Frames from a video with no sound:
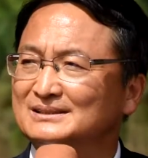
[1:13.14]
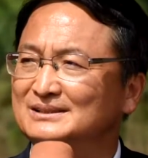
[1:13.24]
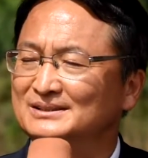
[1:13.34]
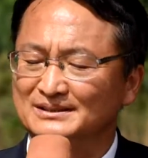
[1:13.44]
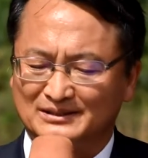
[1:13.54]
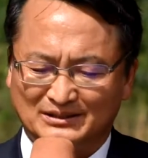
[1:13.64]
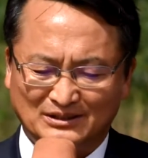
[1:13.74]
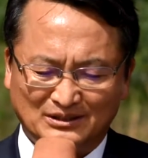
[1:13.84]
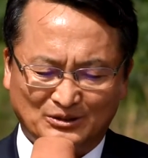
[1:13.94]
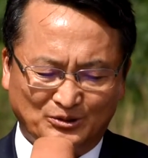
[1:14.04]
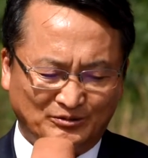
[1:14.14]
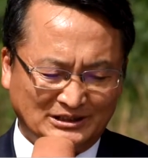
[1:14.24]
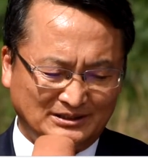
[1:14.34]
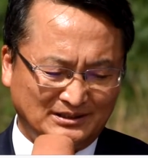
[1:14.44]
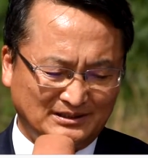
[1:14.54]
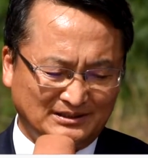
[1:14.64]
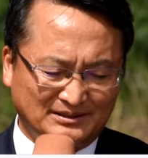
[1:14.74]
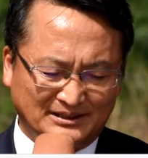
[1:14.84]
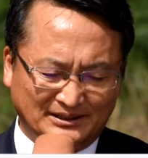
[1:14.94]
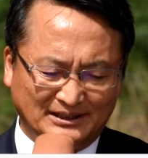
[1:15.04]
sector on which
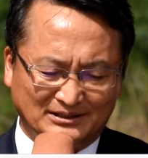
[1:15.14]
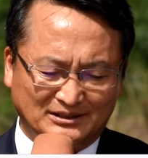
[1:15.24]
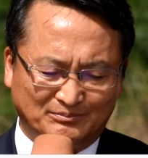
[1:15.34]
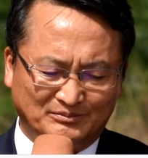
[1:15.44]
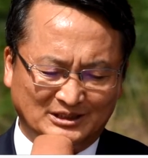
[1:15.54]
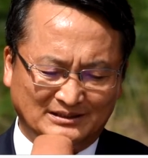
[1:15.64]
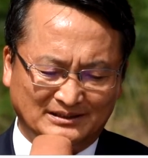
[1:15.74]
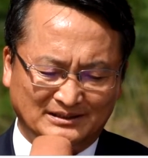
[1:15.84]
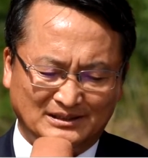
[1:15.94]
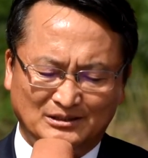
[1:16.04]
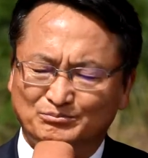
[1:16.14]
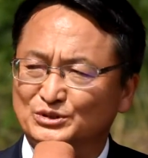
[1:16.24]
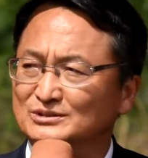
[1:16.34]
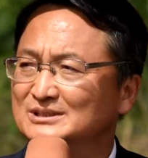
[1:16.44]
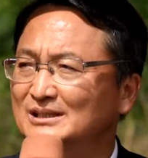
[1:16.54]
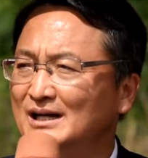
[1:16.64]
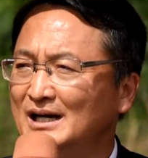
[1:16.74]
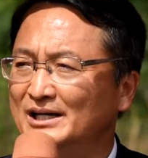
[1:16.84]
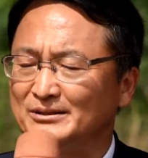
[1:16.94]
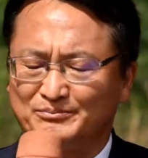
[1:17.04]
the Ghanaian government puts
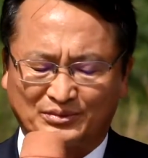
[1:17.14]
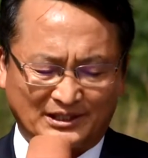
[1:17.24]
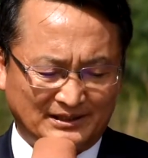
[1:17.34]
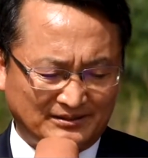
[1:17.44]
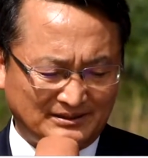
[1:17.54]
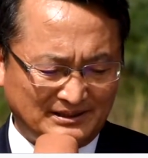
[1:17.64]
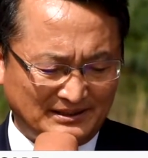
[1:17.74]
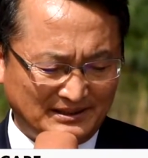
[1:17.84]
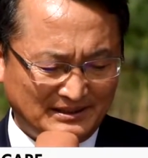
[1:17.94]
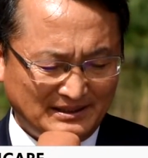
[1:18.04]
high priority.